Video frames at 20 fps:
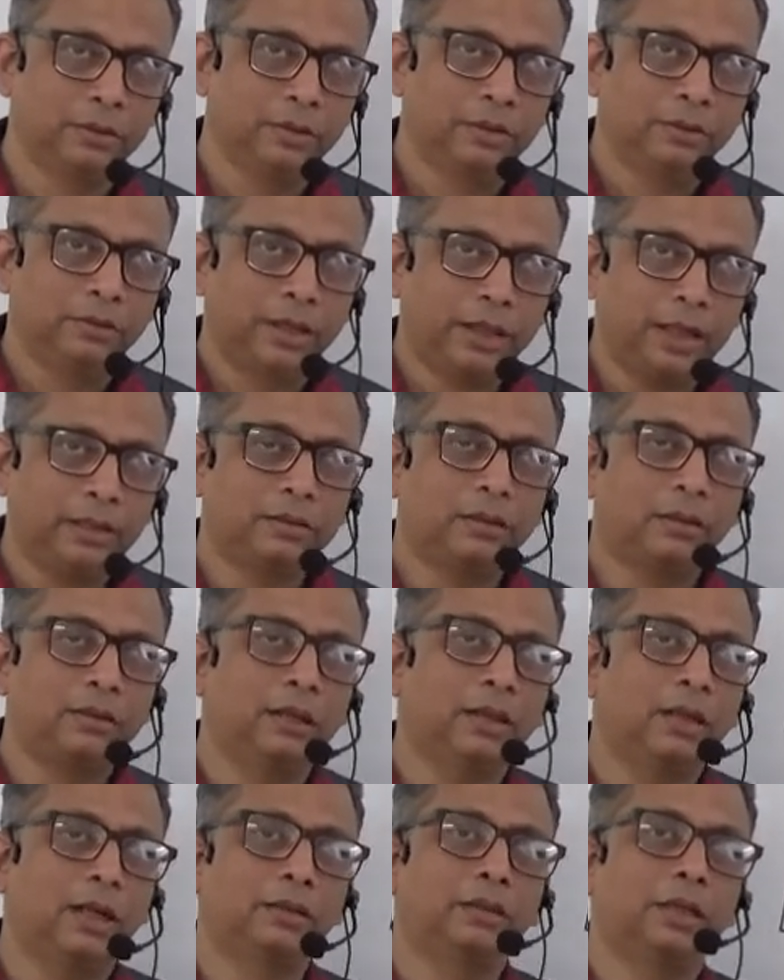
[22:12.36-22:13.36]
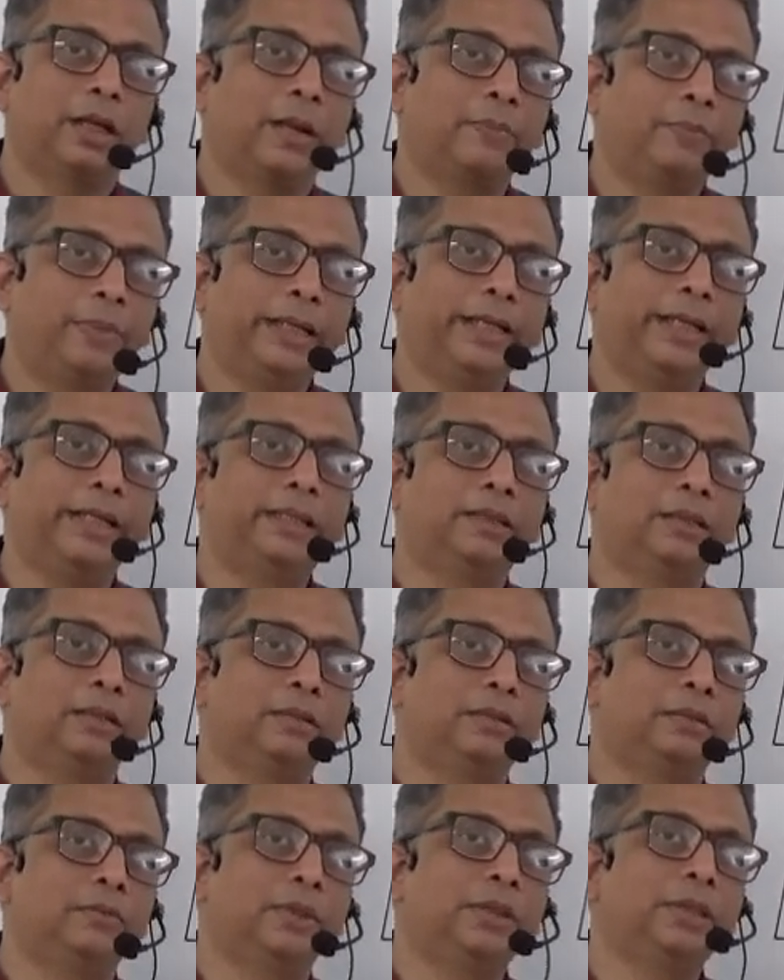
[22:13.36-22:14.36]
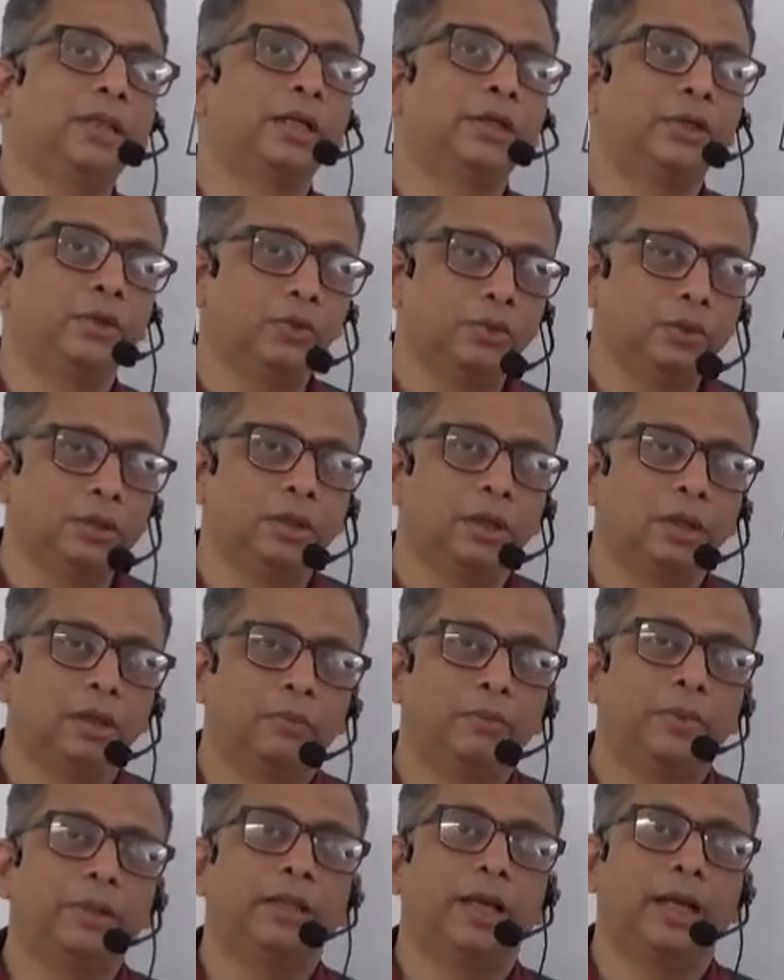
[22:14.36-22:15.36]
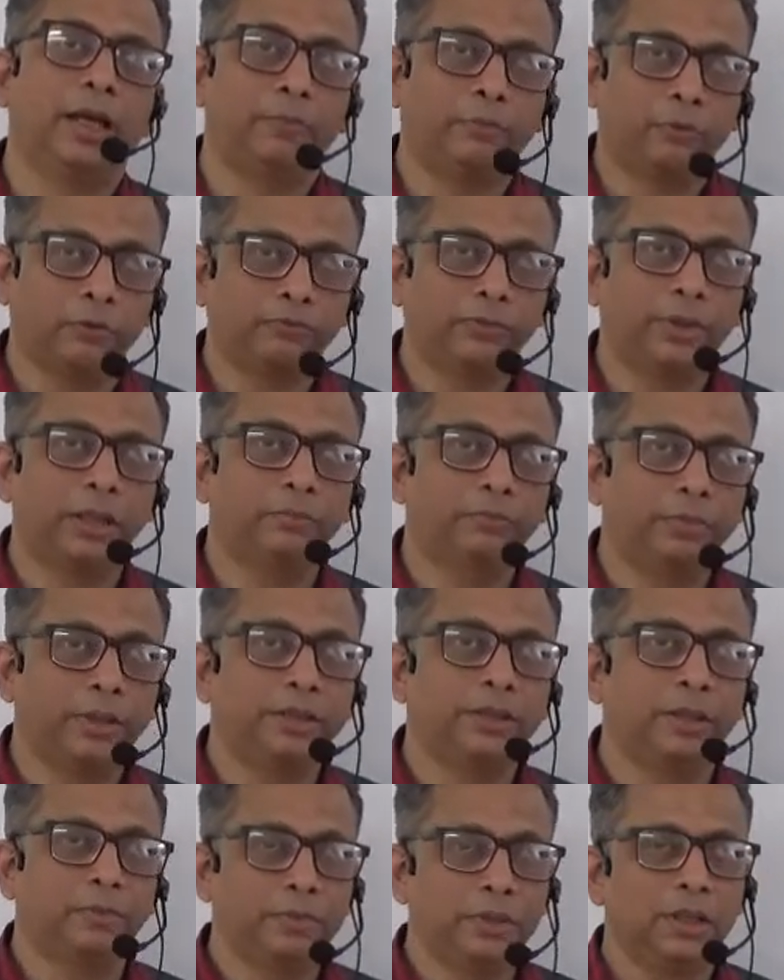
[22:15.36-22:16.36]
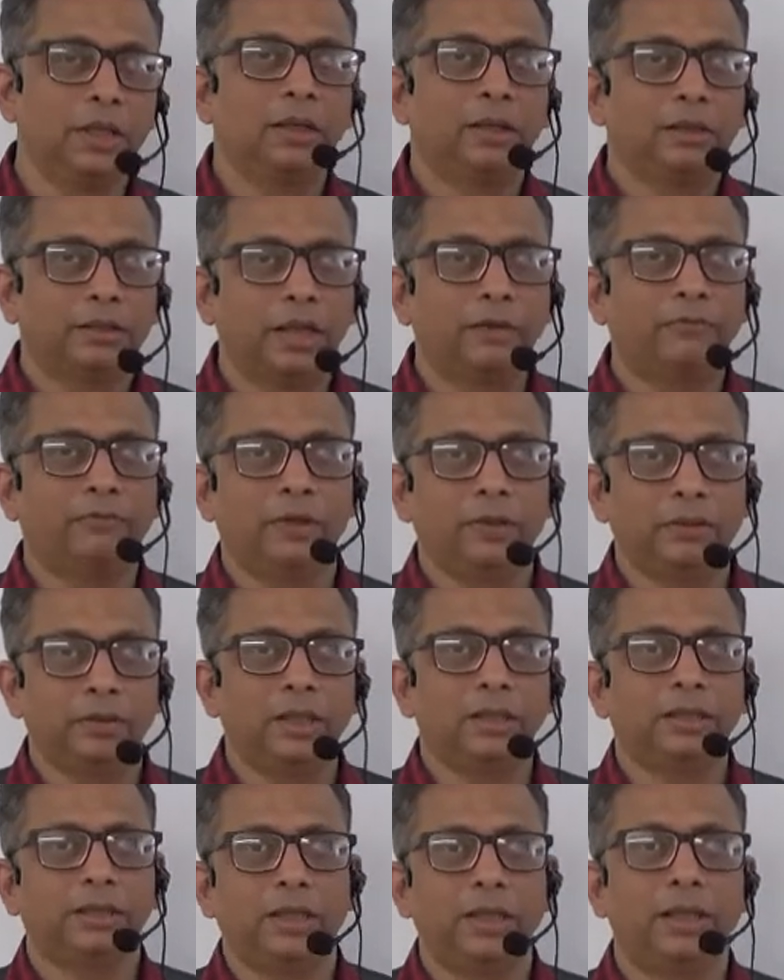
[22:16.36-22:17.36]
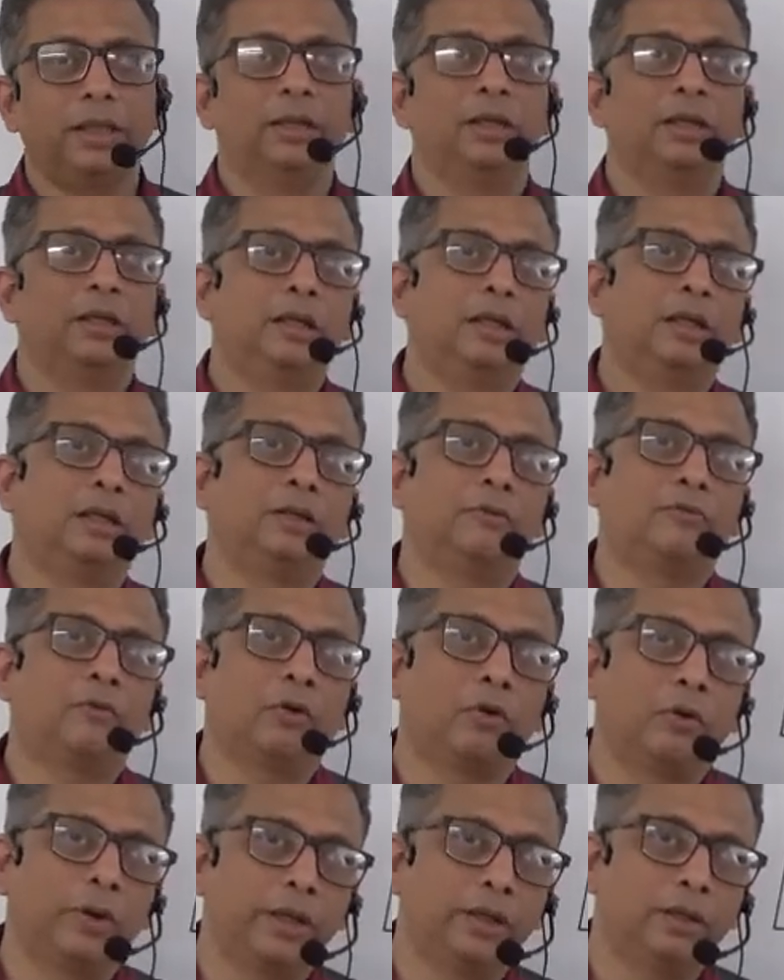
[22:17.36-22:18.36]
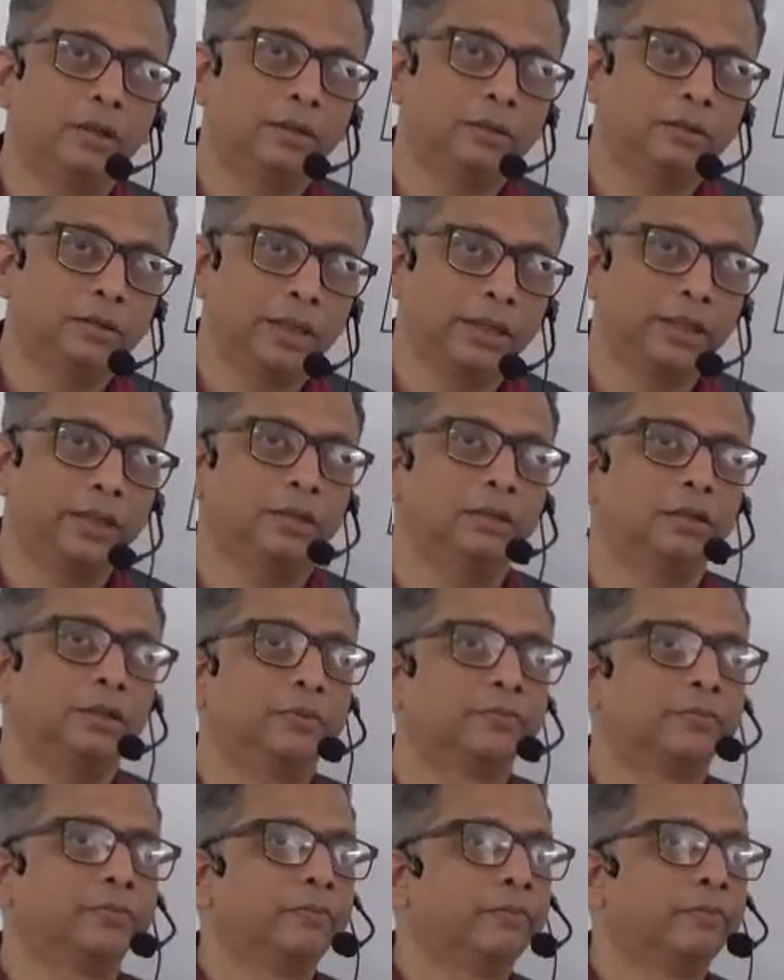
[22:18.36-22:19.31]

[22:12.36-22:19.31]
There are certain other applications which are used with the help of thin prisms that we will just see in the following sessions.